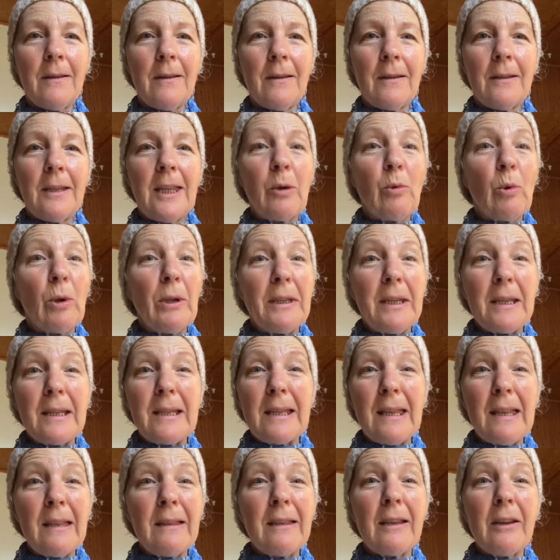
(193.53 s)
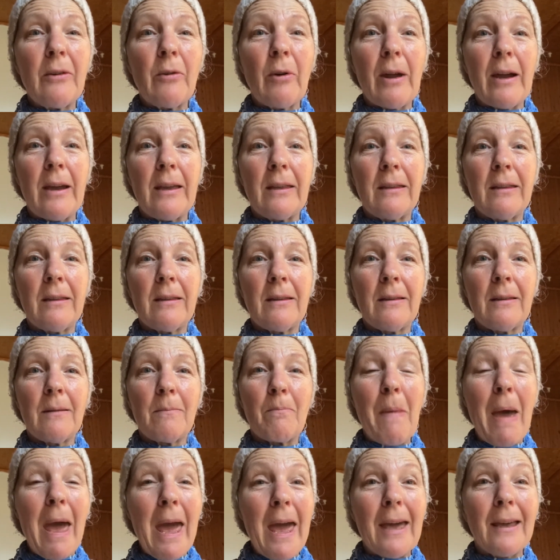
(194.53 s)
They will disintegrate
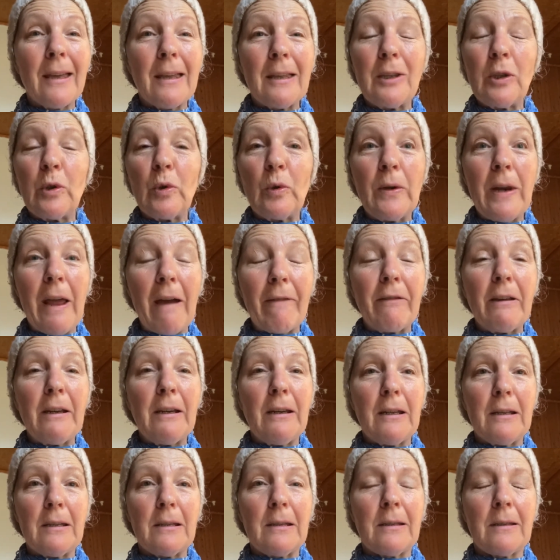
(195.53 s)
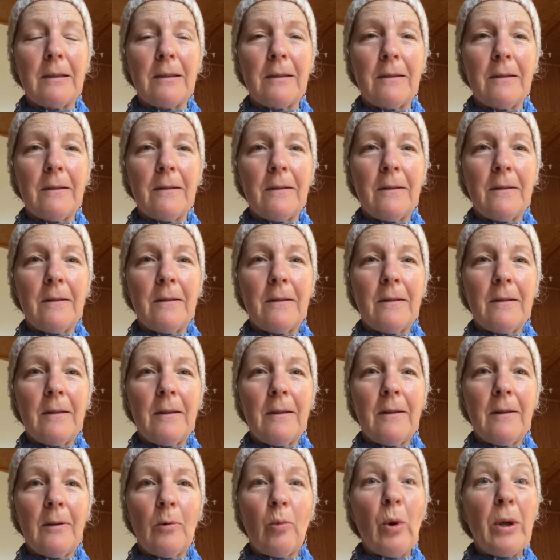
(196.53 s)
back into nothingness,
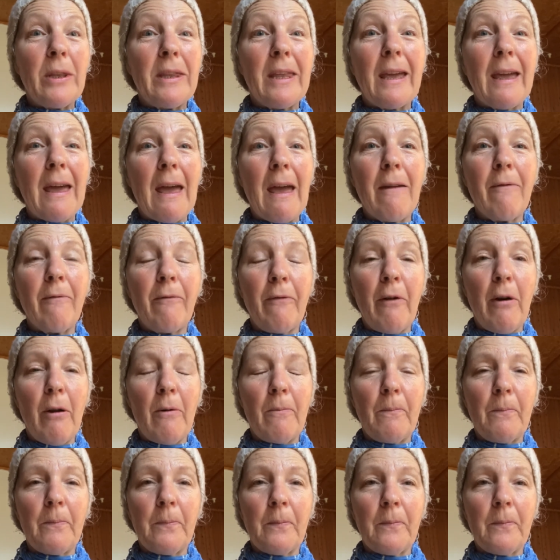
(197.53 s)
where they came from.